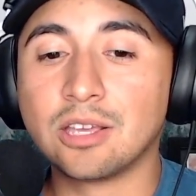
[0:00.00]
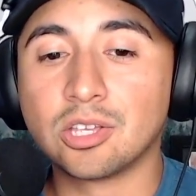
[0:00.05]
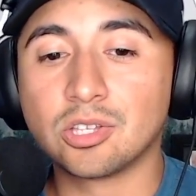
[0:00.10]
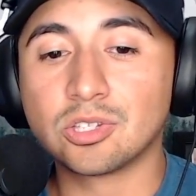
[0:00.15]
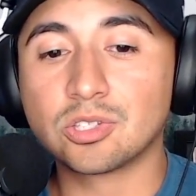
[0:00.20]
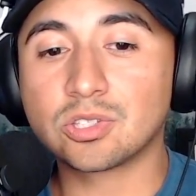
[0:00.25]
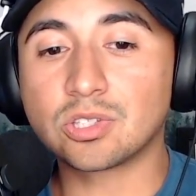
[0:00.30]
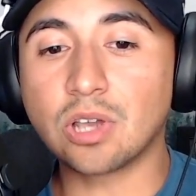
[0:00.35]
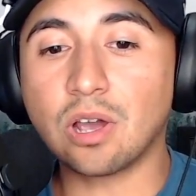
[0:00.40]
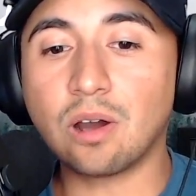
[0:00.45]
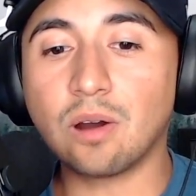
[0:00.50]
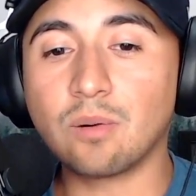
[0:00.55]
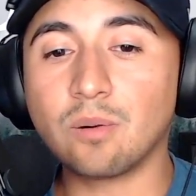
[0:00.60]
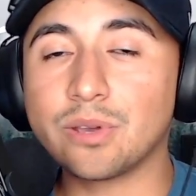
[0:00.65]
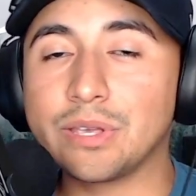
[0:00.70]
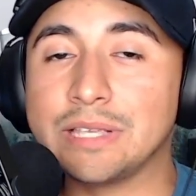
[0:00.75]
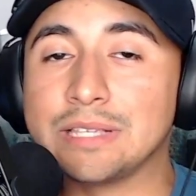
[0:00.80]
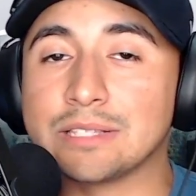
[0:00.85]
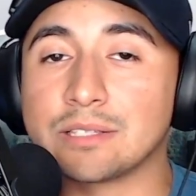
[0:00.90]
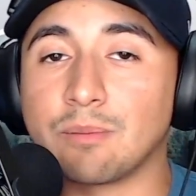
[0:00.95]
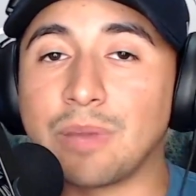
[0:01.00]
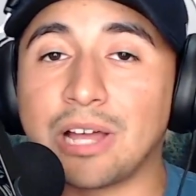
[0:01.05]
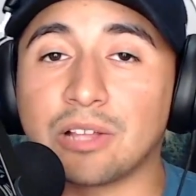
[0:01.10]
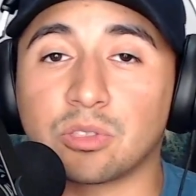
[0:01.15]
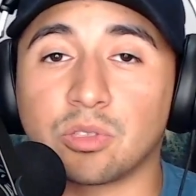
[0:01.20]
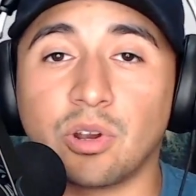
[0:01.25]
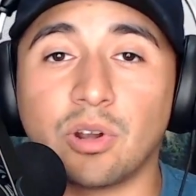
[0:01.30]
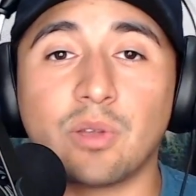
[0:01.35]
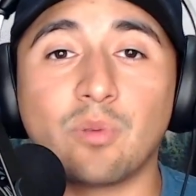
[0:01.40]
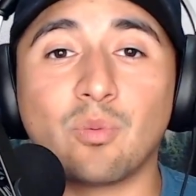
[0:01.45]
So he's about
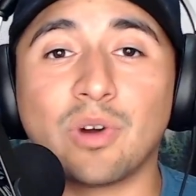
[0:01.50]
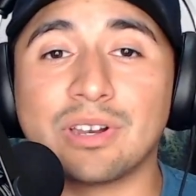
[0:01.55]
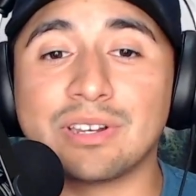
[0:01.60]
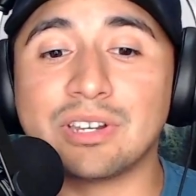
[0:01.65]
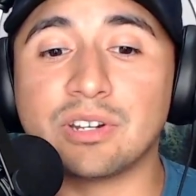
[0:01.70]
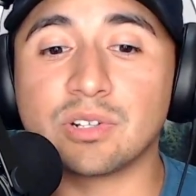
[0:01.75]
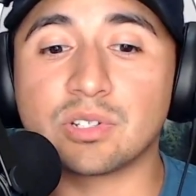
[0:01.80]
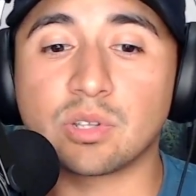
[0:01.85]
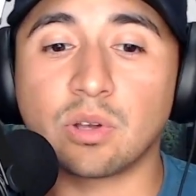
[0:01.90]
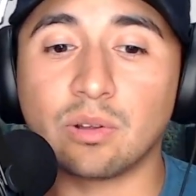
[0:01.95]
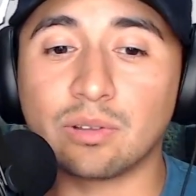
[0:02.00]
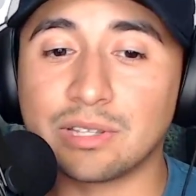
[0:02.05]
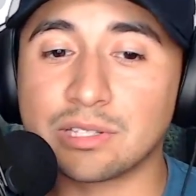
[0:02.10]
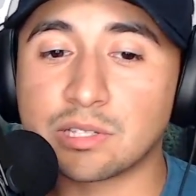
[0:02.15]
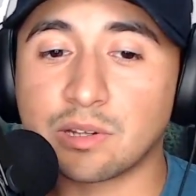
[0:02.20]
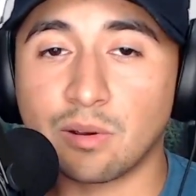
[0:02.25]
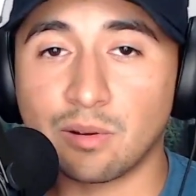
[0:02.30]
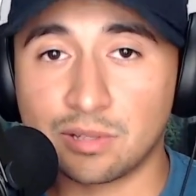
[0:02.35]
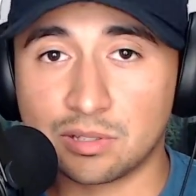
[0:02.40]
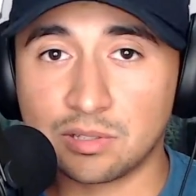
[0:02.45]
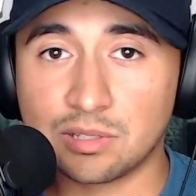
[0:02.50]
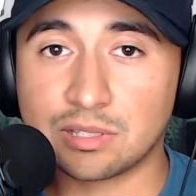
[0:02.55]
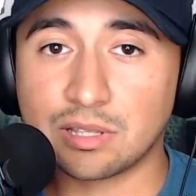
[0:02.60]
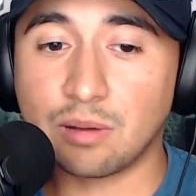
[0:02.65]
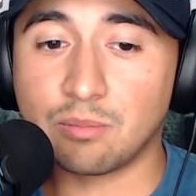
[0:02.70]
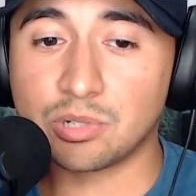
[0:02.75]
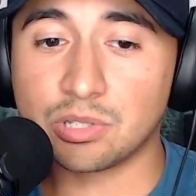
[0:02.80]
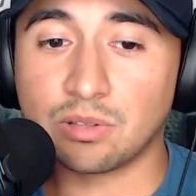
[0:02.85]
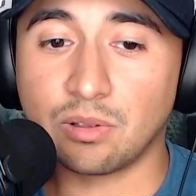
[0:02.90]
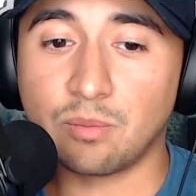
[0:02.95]
31 years old. Let's go into his
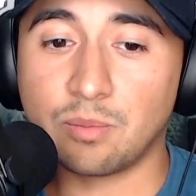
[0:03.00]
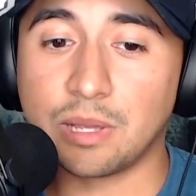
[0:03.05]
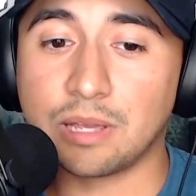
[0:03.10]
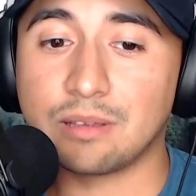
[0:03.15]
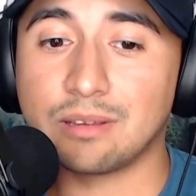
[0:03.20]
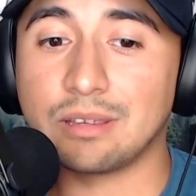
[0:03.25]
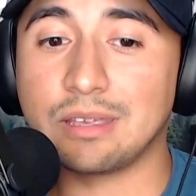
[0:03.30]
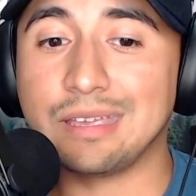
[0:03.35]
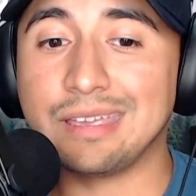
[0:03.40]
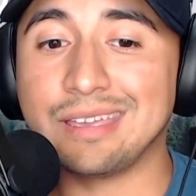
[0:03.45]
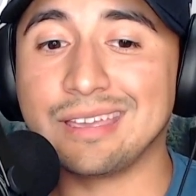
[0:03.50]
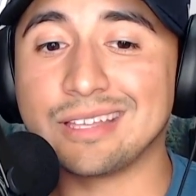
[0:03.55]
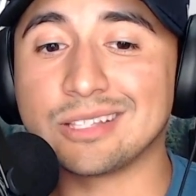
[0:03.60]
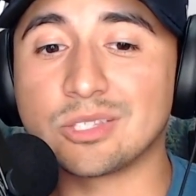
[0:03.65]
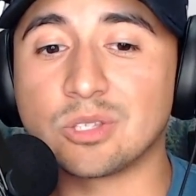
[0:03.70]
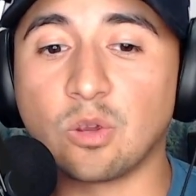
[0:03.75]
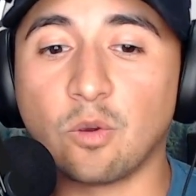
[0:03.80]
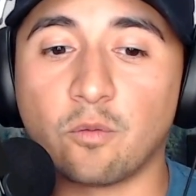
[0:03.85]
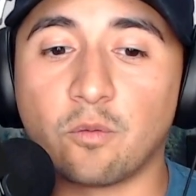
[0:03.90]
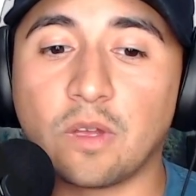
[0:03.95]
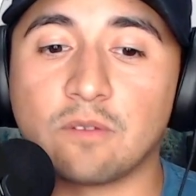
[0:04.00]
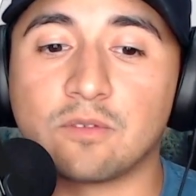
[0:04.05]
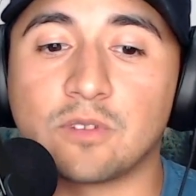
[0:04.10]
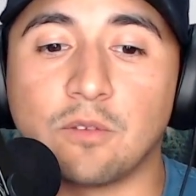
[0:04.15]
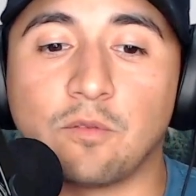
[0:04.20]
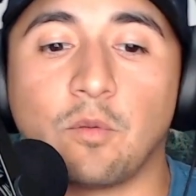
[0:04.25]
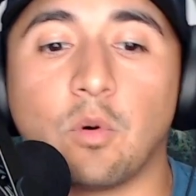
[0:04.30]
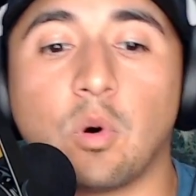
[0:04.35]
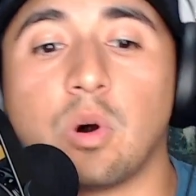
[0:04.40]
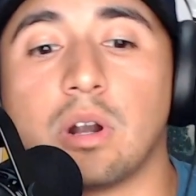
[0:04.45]
numbers a little bit. He had
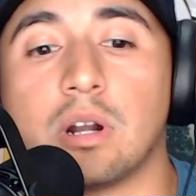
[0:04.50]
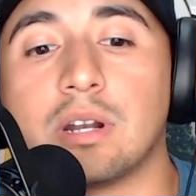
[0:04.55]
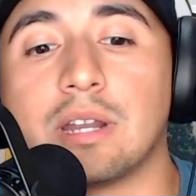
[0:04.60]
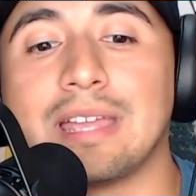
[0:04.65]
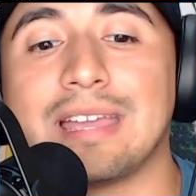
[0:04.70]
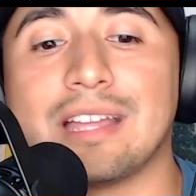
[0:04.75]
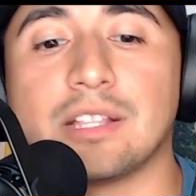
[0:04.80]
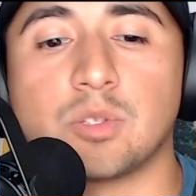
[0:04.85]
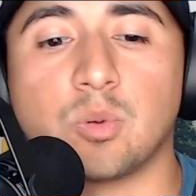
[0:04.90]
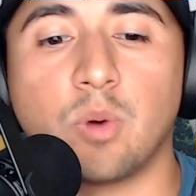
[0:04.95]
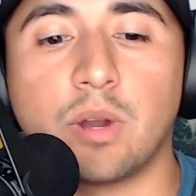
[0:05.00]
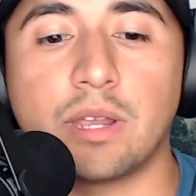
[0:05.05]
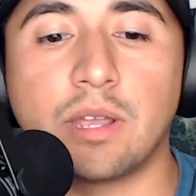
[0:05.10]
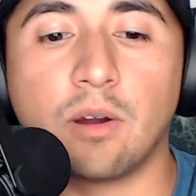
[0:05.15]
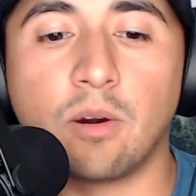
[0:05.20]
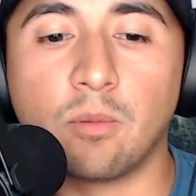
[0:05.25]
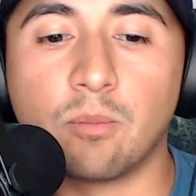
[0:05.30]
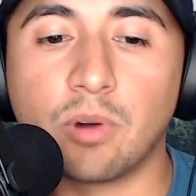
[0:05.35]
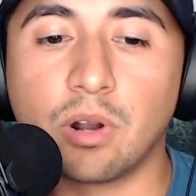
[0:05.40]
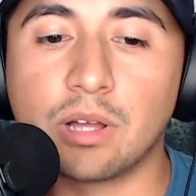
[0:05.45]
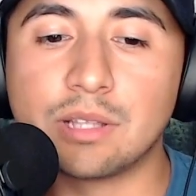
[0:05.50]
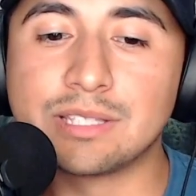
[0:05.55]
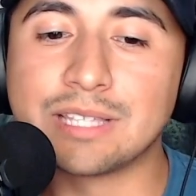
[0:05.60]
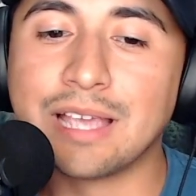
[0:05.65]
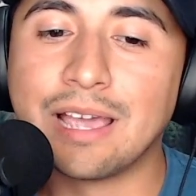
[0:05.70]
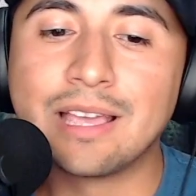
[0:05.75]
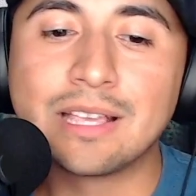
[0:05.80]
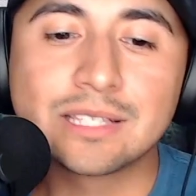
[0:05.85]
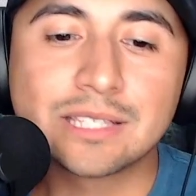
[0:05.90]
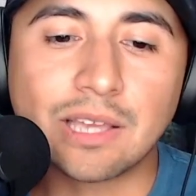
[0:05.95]
254. He had 20 home runs,
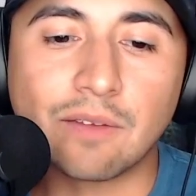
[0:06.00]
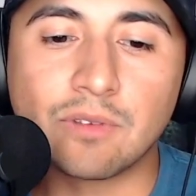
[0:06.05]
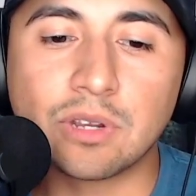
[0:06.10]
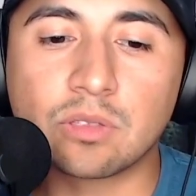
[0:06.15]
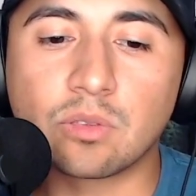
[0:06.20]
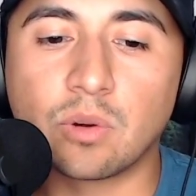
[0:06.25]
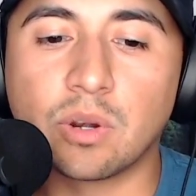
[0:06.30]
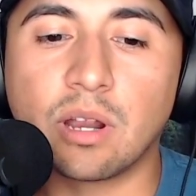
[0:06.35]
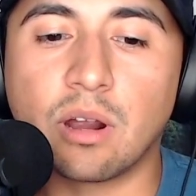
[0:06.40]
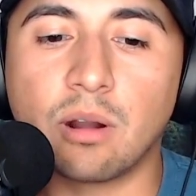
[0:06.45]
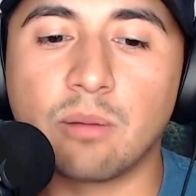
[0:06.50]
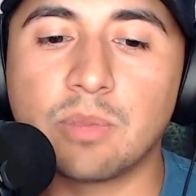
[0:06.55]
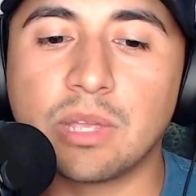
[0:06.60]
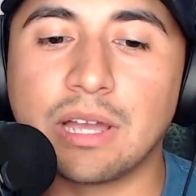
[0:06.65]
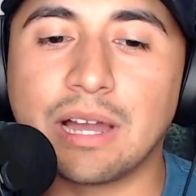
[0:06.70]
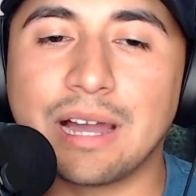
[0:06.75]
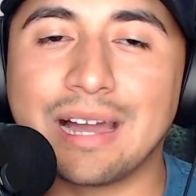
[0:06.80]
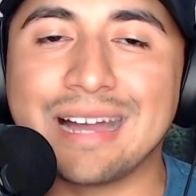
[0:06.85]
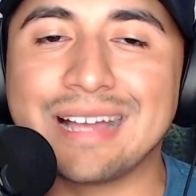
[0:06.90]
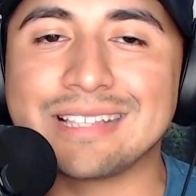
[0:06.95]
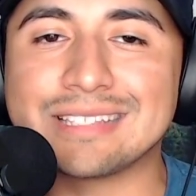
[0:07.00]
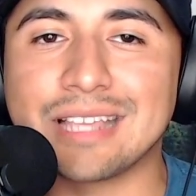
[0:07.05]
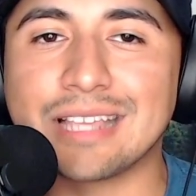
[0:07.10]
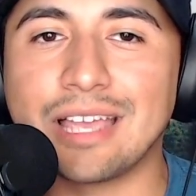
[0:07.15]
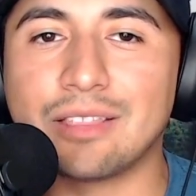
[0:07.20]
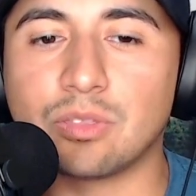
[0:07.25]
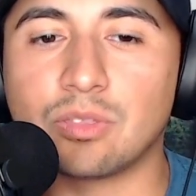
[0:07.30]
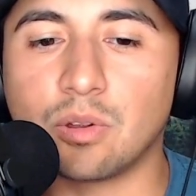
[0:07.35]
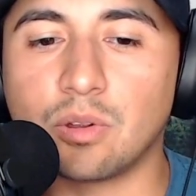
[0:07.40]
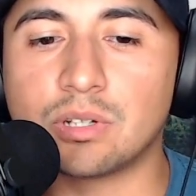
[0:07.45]
73 RBIs,
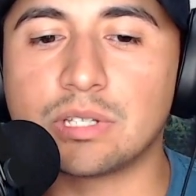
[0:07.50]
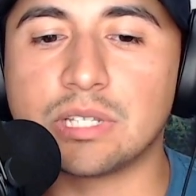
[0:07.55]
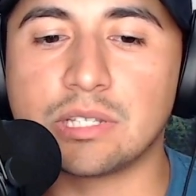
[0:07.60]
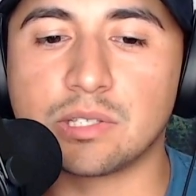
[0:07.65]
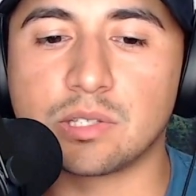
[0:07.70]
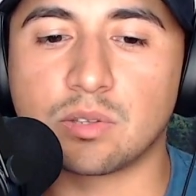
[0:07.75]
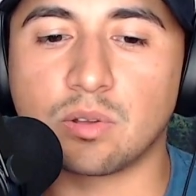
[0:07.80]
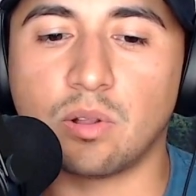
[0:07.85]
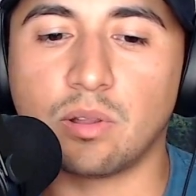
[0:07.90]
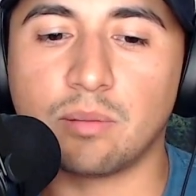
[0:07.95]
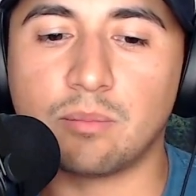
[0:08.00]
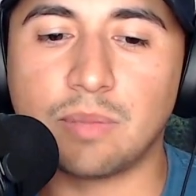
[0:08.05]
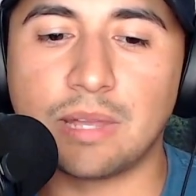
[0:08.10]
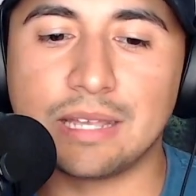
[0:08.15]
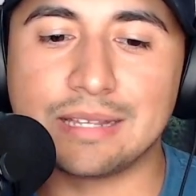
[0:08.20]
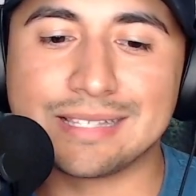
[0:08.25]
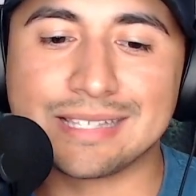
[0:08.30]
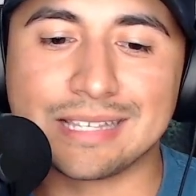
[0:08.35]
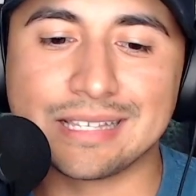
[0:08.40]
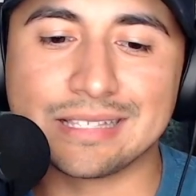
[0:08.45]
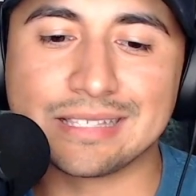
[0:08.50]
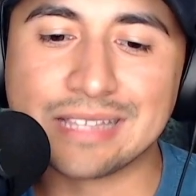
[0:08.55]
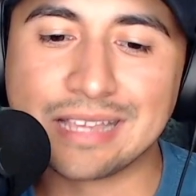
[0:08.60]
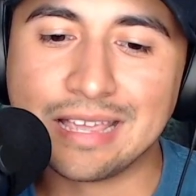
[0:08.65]
and 13 stolen bases.